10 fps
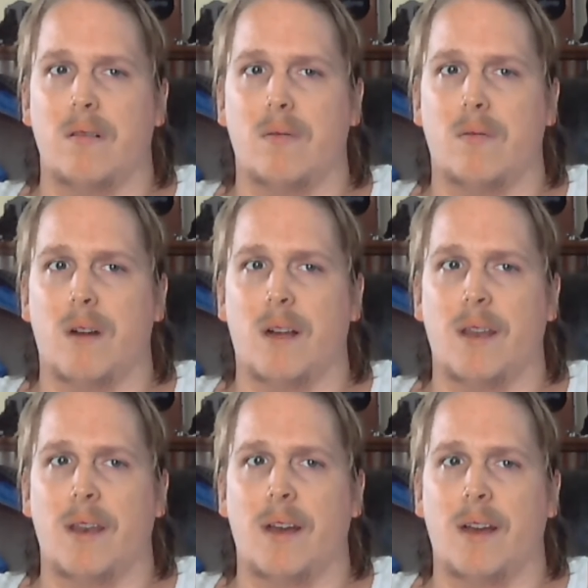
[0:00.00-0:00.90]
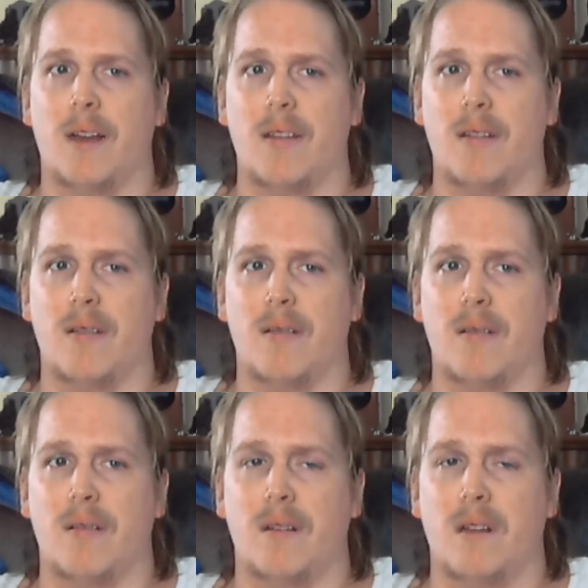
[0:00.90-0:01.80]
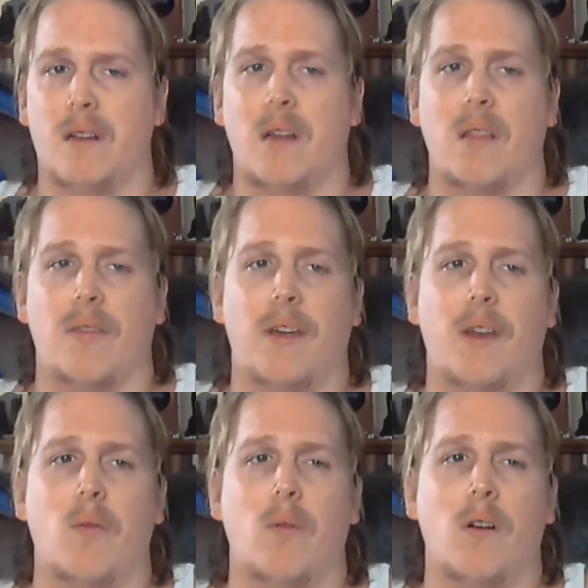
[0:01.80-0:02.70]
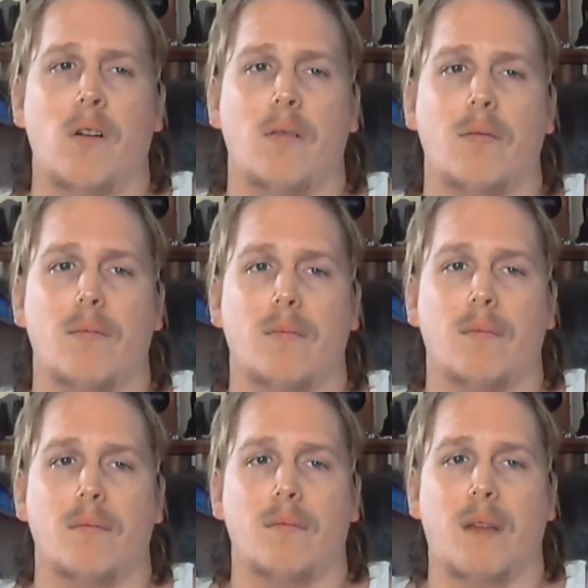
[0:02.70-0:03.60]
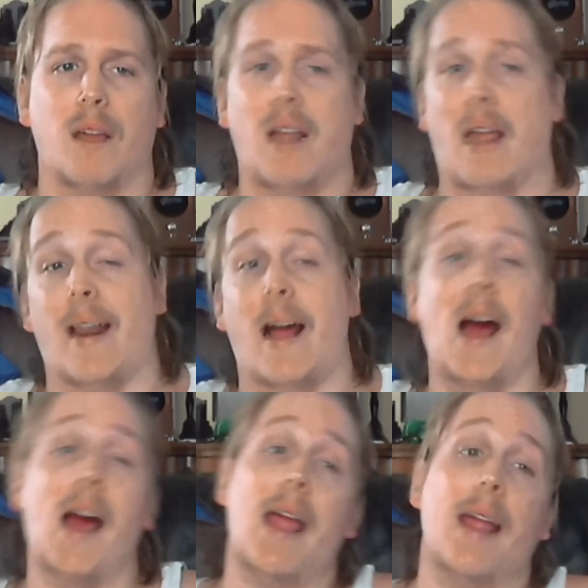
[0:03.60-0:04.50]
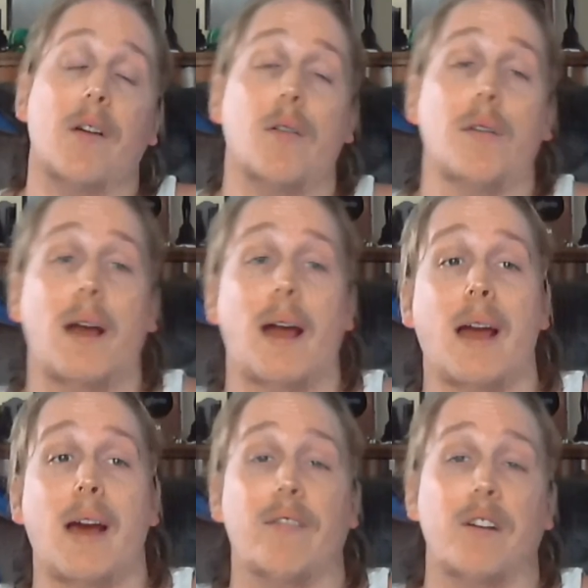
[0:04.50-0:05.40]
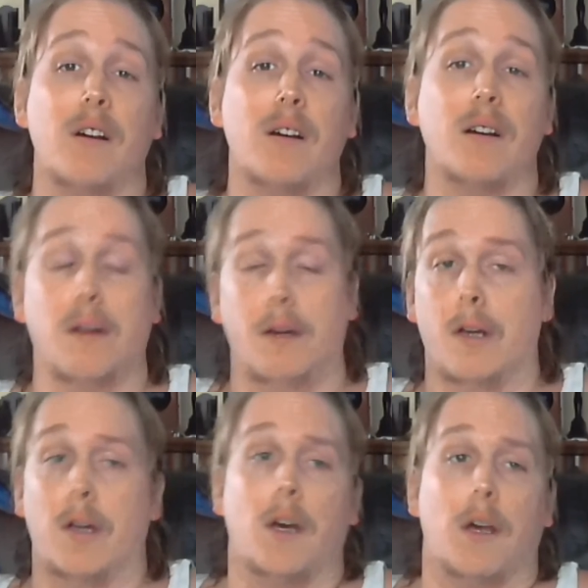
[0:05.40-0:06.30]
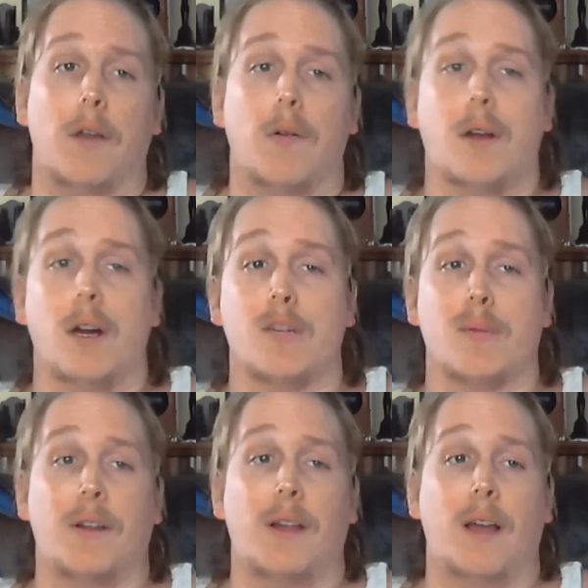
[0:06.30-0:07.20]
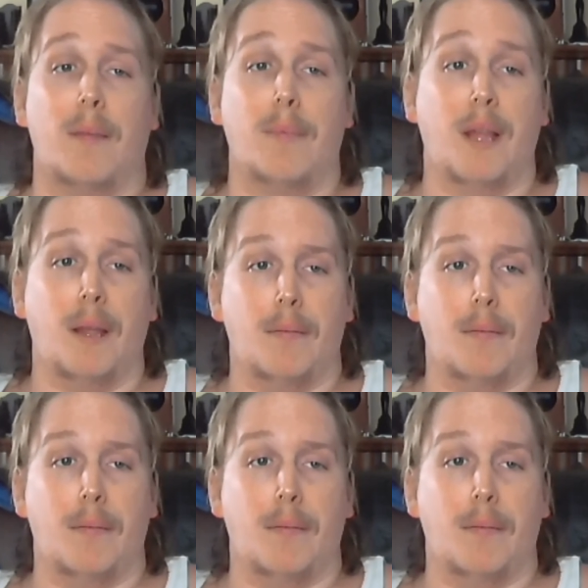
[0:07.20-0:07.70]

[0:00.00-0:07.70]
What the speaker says: Why not? They don't work. And I ain't gonna have no customer yell at me.